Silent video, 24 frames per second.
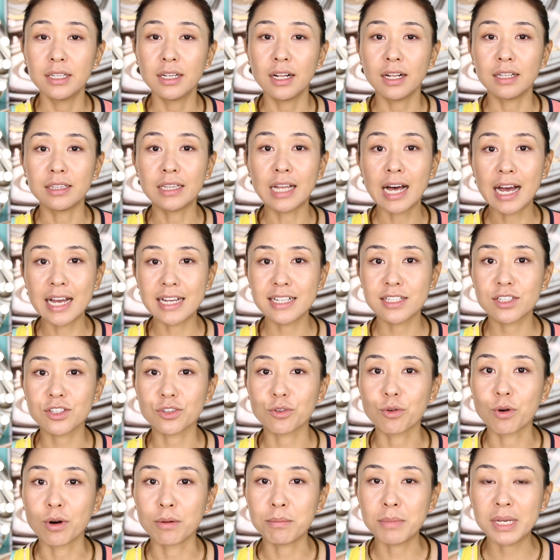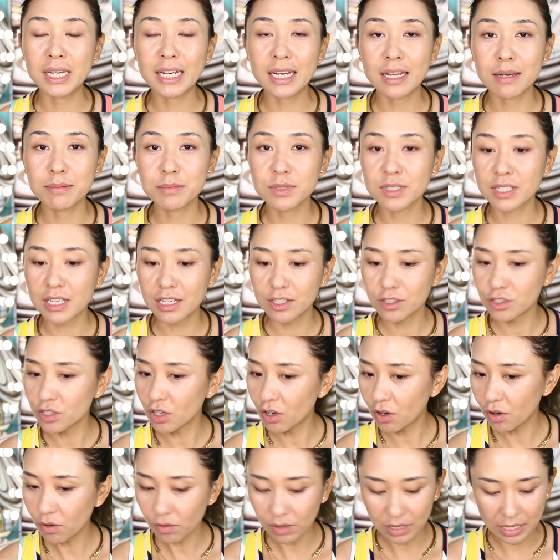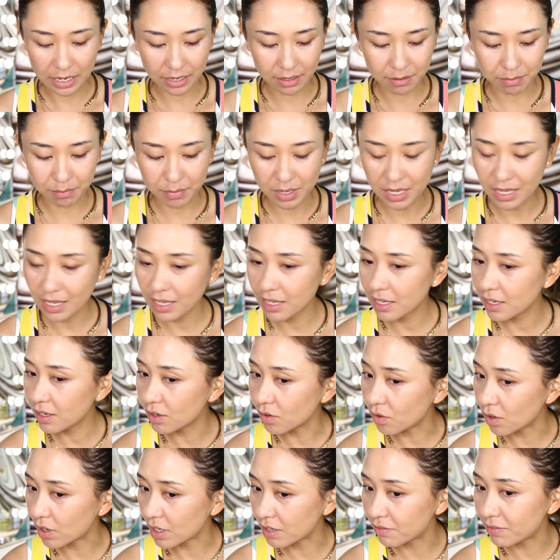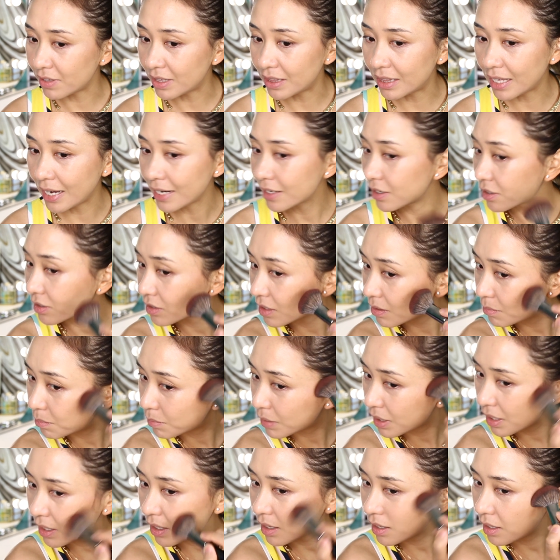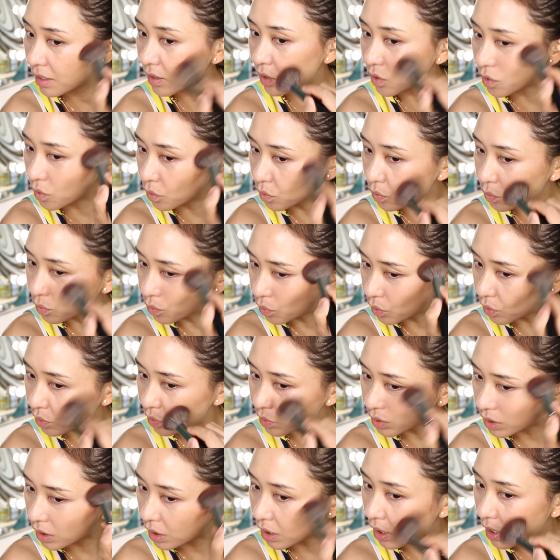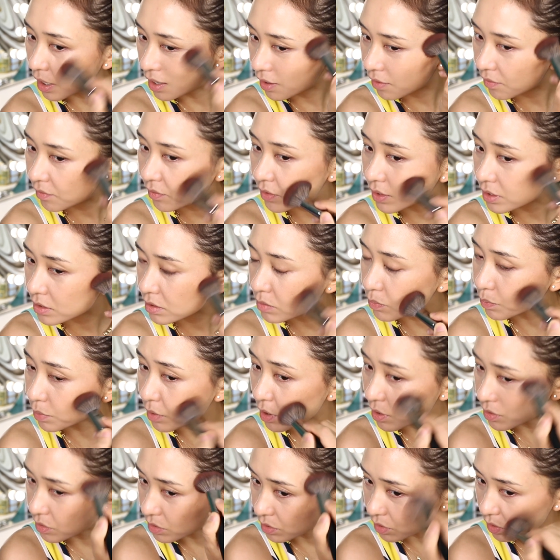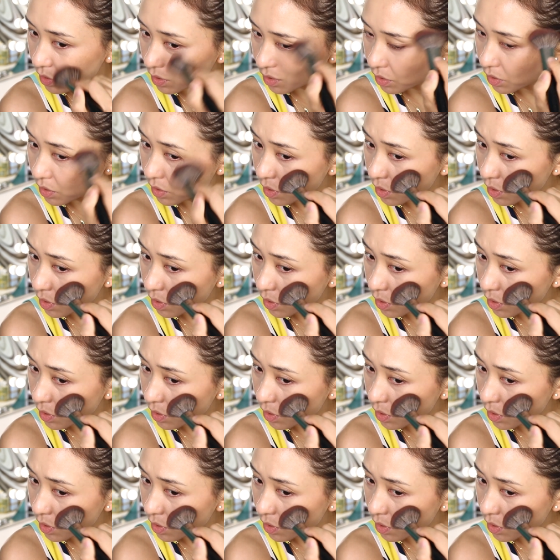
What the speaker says: light or medium skin tone like me, or even lighter than me, you will love this bronzer.